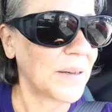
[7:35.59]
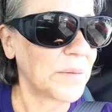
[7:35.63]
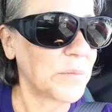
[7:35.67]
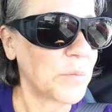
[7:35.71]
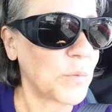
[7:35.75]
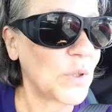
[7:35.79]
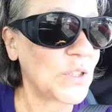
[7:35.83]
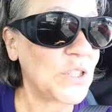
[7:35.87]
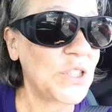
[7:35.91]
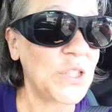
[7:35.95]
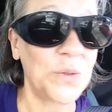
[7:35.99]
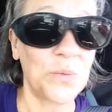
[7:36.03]

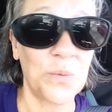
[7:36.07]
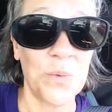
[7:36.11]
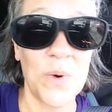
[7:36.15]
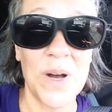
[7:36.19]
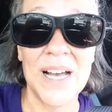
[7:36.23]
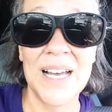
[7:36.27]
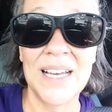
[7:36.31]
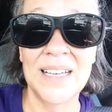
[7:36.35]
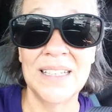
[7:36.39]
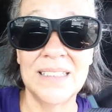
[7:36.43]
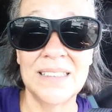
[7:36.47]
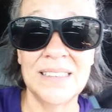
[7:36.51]
which it
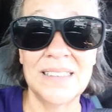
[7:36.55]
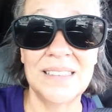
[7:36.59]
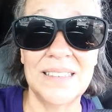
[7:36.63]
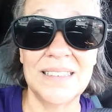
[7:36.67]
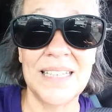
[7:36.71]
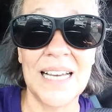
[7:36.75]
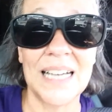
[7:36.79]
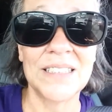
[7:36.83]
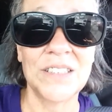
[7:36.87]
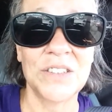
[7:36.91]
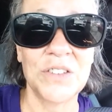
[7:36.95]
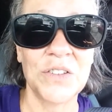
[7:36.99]
was
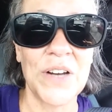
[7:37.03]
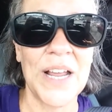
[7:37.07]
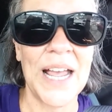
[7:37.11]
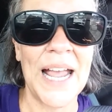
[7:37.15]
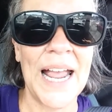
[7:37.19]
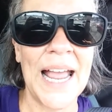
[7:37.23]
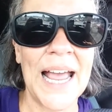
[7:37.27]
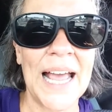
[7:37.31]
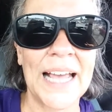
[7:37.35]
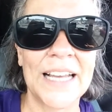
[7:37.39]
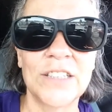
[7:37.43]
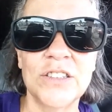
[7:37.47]

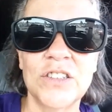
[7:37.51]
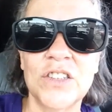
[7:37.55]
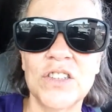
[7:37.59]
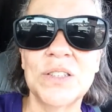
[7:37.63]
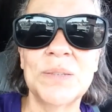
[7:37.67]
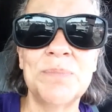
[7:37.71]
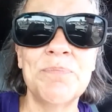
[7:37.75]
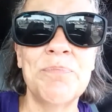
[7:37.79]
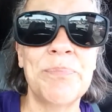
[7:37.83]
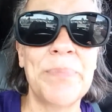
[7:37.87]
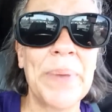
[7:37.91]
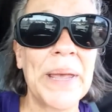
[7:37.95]
yesterday, I could
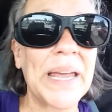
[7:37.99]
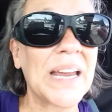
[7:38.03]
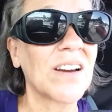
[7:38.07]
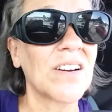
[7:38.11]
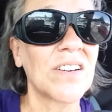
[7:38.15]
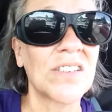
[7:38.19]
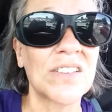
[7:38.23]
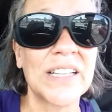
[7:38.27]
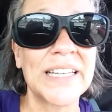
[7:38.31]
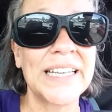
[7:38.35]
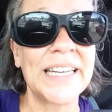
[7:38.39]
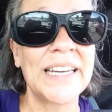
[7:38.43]
just
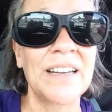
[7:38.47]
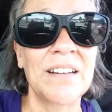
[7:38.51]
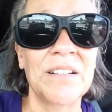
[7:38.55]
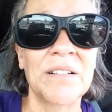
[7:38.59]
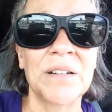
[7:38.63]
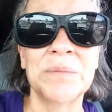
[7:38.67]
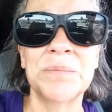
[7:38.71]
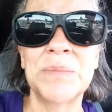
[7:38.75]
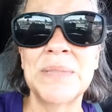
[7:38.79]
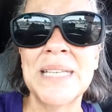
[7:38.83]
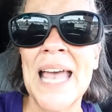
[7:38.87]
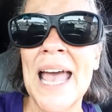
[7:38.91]
barely
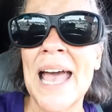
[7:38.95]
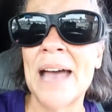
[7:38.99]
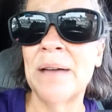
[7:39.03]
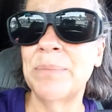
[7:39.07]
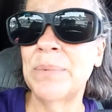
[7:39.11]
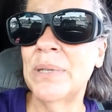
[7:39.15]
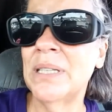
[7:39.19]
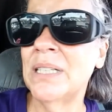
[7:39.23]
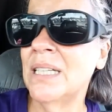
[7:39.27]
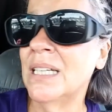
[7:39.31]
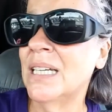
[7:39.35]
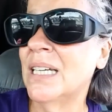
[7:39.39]
hear them
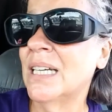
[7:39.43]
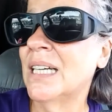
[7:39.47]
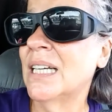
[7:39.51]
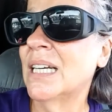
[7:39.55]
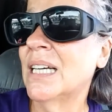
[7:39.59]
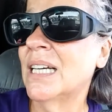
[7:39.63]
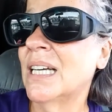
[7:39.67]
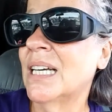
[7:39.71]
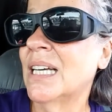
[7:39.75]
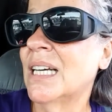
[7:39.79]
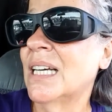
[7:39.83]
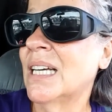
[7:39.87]
tapping.
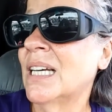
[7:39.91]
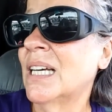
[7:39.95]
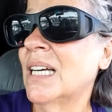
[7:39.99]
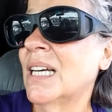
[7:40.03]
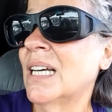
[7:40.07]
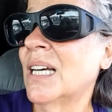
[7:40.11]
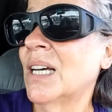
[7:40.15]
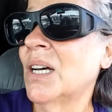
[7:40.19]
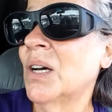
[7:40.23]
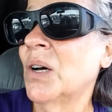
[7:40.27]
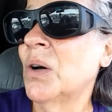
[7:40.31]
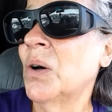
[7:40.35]

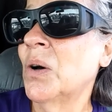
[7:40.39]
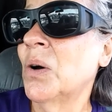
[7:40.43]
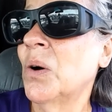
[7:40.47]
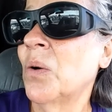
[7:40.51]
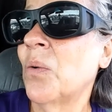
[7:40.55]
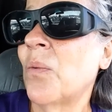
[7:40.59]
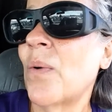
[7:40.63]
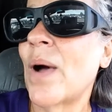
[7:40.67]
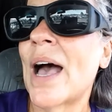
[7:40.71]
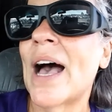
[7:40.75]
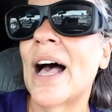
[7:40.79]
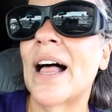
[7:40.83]

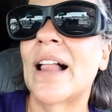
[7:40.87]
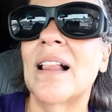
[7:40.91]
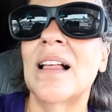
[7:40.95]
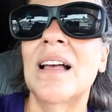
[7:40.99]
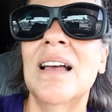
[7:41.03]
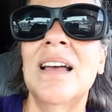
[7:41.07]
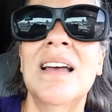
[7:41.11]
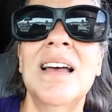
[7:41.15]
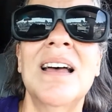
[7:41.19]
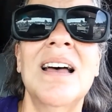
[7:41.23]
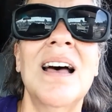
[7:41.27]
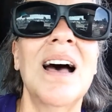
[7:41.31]
Well,
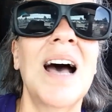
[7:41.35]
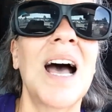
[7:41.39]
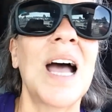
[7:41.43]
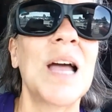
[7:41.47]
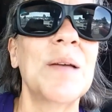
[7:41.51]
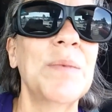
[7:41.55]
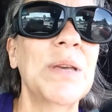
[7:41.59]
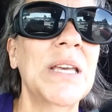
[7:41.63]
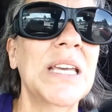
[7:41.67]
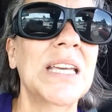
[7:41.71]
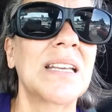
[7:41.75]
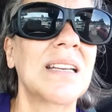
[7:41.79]

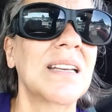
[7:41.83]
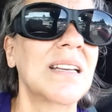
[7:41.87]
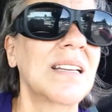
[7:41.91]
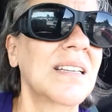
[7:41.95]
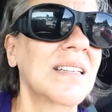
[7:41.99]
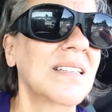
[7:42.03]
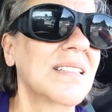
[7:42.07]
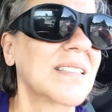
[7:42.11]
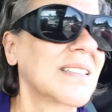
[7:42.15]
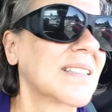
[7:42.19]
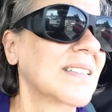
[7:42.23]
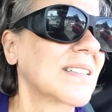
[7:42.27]
I'm in
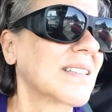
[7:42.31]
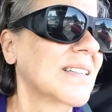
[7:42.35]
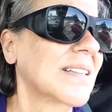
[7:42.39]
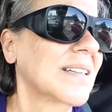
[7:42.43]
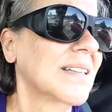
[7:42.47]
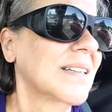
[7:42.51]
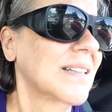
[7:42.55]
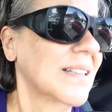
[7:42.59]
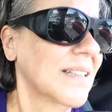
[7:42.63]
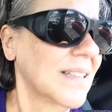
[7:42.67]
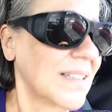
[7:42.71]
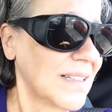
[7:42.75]

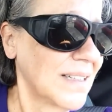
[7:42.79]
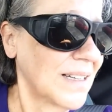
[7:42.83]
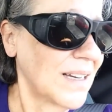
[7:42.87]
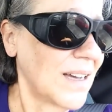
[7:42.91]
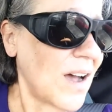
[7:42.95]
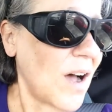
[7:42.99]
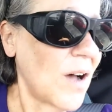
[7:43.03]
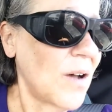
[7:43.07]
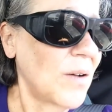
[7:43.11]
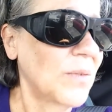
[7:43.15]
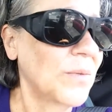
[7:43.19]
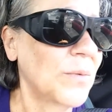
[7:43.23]

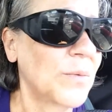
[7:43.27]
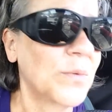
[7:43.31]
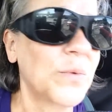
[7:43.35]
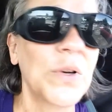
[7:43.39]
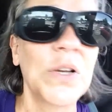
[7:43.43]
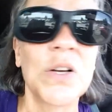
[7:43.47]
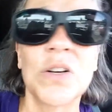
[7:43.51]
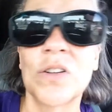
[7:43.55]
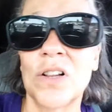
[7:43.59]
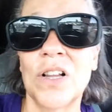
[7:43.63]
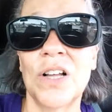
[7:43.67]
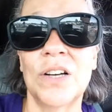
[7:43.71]

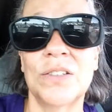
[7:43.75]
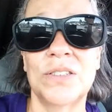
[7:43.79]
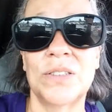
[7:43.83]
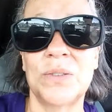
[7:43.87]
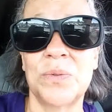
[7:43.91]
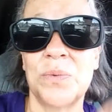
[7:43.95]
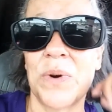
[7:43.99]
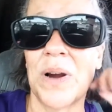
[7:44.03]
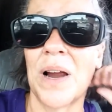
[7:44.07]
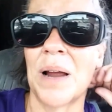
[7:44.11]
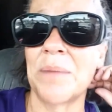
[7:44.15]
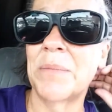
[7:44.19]
real close
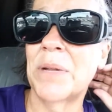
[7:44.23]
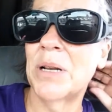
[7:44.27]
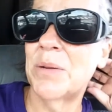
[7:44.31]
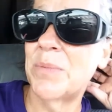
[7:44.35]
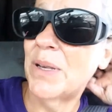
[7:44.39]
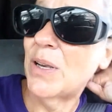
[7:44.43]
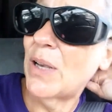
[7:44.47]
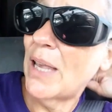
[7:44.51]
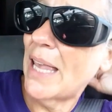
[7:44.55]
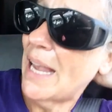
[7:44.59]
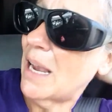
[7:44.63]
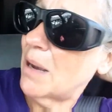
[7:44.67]
to where I'm going to
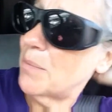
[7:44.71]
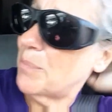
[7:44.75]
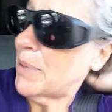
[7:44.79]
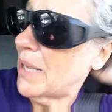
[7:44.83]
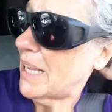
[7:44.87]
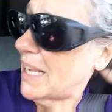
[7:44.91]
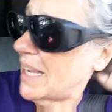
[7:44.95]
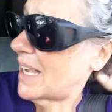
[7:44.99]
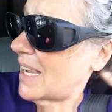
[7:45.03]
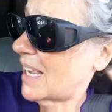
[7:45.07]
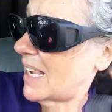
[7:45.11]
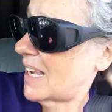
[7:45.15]
be
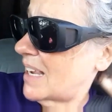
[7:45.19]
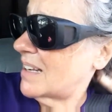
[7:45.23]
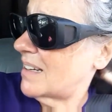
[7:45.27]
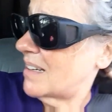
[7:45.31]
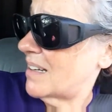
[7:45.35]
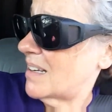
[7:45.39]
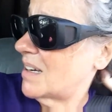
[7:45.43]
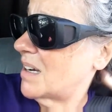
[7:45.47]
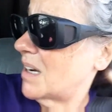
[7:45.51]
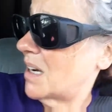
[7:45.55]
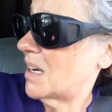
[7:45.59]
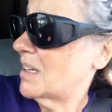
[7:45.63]
camping,
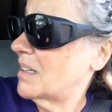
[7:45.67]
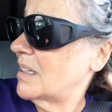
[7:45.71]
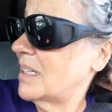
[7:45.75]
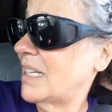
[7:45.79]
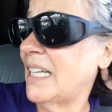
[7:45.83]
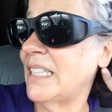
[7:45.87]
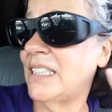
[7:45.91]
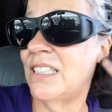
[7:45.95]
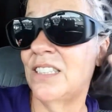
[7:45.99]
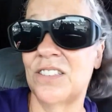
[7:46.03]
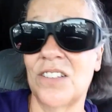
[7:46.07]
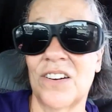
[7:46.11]
and
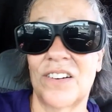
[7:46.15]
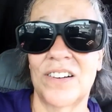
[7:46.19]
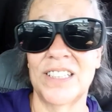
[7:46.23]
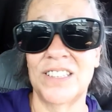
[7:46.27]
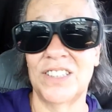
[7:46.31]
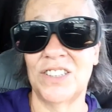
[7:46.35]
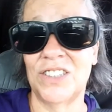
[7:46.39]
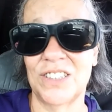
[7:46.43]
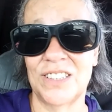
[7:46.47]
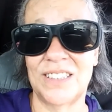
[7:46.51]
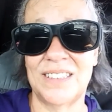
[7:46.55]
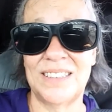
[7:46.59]
it
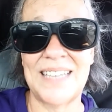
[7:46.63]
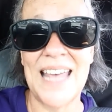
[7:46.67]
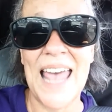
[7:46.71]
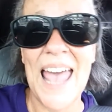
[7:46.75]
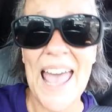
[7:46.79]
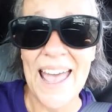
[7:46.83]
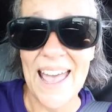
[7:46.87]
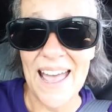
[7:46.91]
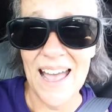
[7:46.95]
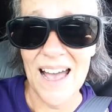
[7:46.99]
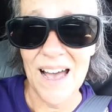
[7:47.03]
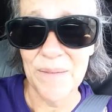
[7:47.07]
started just
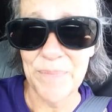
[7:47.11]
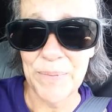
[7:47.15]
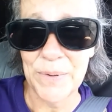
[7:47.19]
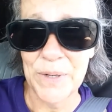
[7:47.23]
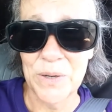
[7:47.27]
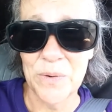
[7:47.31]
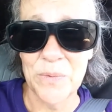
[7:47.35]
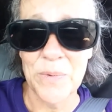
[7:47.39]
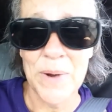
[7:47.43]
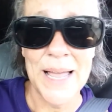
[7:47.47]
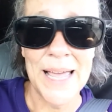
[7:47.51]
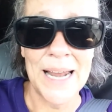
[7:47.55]

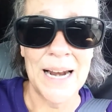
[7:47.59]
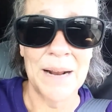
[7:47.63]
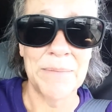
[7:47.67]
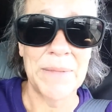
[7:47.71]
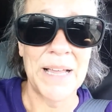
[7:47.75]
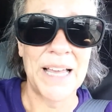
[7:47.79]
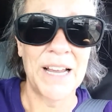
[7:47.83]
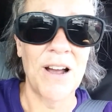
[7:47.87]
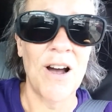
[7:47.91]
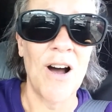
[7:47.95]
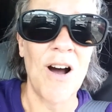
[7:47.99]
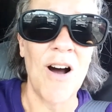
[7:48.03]
tapping away, and I'm
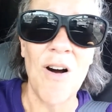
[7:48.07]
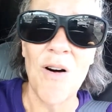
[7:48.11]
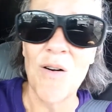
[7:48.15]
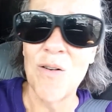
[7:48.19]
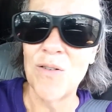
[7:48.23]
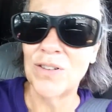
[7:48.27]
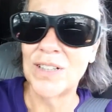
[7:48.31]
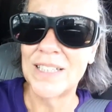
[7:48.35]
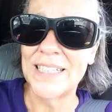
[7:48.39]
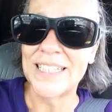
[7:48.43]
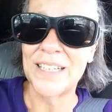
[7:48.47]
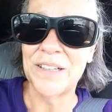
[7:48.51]
like,
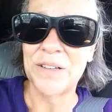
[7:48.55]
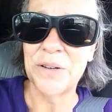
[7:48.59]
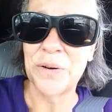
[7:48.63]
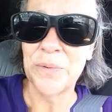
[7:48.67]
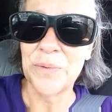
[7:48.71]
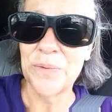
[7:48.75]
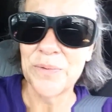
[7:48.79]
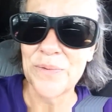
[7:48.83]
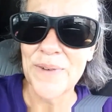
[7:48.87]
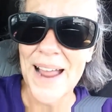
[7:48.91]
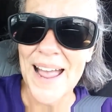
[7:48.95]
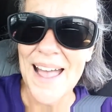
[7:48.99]
holy
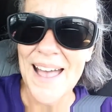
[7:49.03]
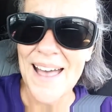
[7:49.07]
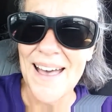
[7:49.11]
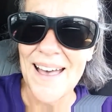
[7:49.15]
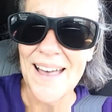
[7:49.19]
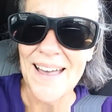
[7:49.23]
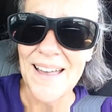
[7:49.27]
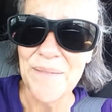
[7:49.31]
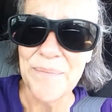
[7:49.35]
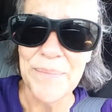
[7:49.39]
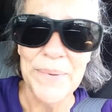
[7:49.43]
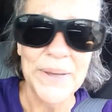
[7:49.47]

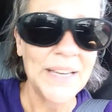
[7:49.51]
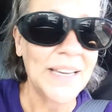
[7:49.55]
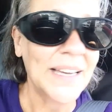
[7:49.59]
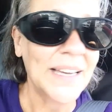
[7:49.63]
crap!